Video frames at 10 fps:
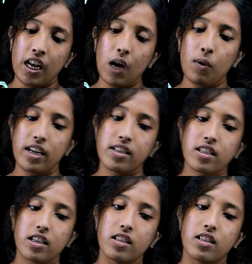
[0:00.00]
Now, let
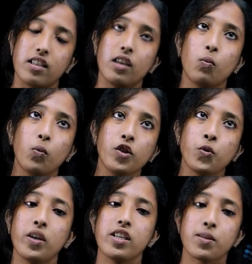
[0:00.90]
us consider which
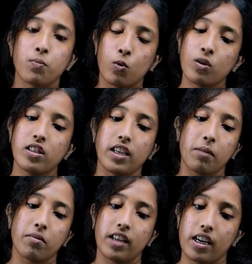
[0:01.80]
one is more stable,